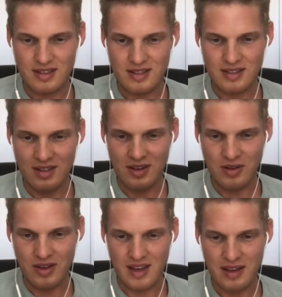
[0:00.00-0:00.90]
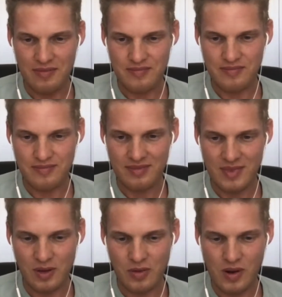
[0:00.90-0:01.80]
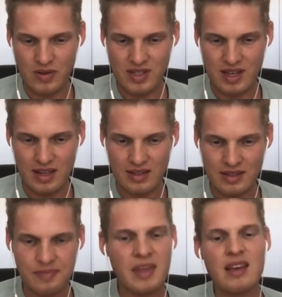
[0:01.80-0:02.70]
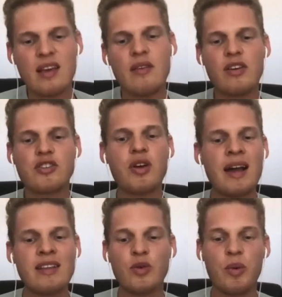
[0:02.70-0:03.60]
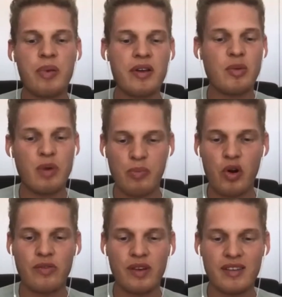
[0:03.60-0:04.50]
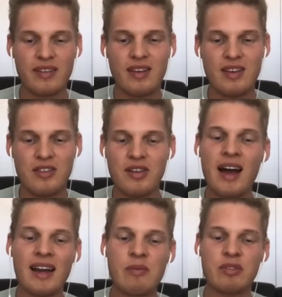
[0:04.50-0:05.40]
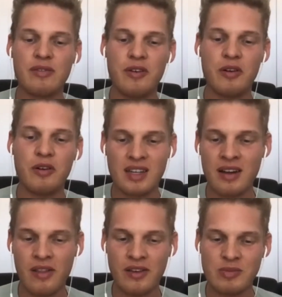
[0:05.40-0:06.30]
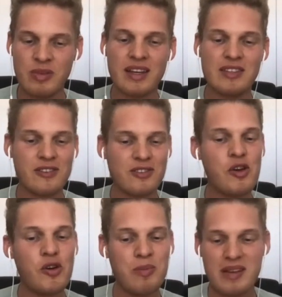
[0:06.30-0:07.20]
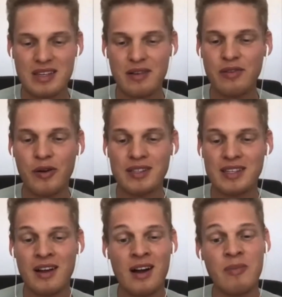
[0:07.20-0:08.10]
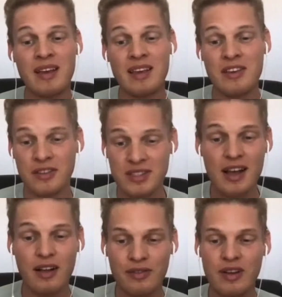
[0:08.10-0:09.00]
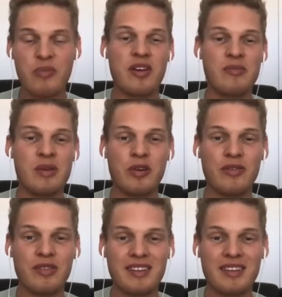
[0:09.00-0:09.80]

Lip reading: Okay. The quote says, "If you're trying to appear to be perfect, you're not able to focus on others because you're too busy focusing on making yourself appear to be perfect."